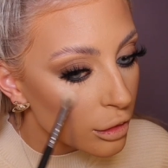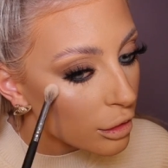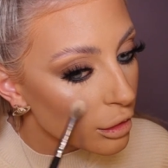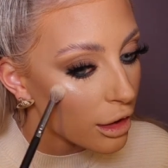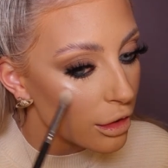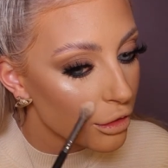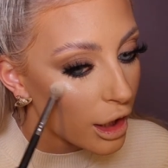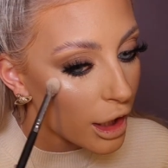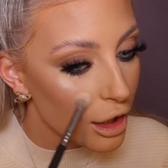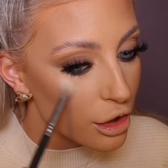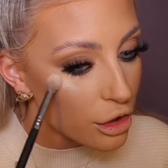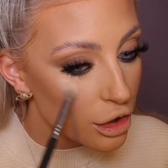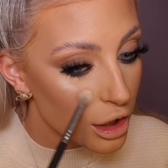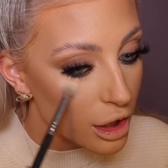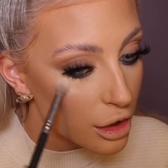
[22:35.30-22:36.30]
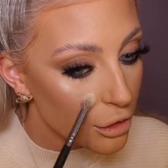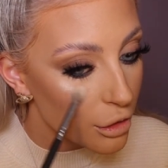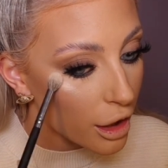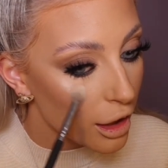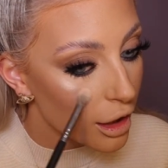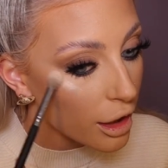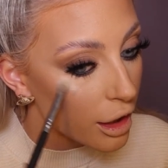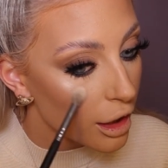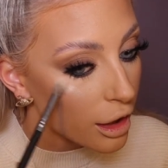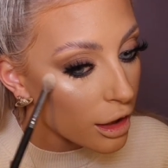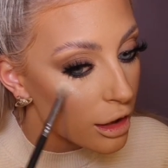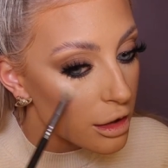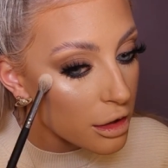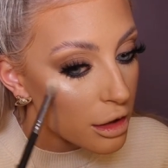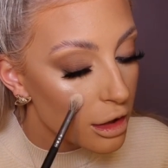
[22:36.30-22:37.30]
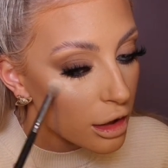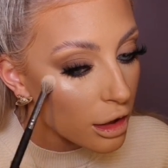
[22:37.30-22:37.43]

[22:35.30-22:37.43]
Oh, that actually is quite nice.